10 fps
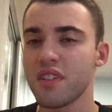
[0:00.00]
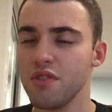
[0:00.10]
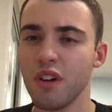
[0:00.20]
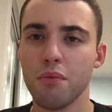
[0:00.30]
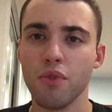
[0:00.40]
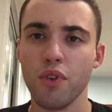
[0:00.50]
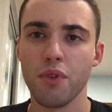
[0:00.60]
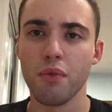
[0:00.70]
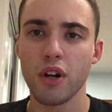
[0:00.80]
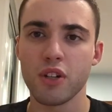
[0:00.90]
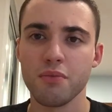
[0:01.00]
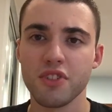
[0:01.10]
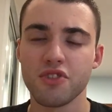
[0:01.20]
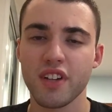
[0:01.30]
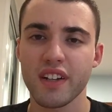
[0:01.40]
You are more than welcome to
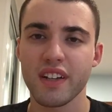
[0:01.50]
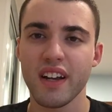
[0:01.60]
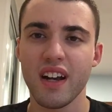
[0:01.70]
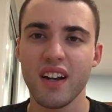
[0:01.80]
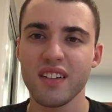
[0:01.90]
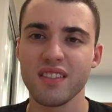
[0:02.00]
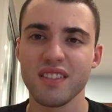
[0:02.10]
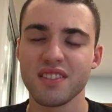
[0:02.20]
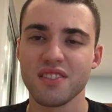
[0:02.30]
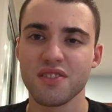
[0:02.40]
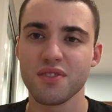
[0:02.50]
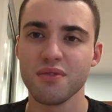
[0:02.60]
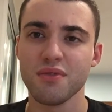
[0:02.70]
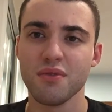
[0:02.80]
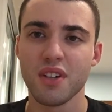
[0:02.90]
check it out and listen
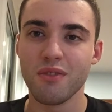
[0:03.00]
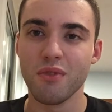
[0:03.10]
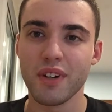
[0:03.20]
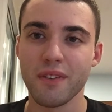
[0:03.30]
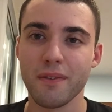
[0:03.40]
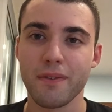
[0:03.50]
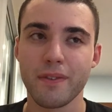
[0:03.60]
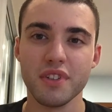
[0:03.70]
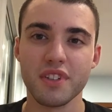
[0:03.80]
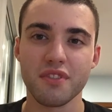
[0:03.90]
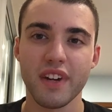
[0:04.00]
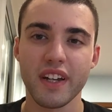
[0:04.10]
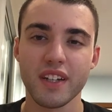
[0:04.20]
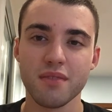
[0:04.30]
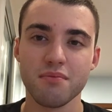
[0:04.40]
to one of Billy
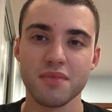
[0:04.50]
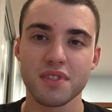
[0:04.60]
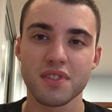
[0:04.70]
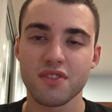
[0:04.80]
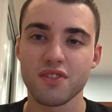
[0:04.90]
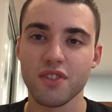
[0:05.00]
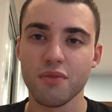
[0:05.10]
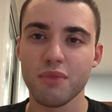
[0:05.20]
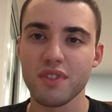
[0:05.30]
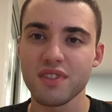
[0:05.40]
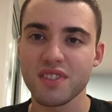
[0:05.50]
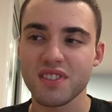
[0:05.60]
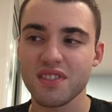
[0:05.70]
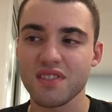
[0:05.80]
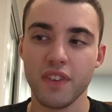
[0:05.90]
Graham's sermons.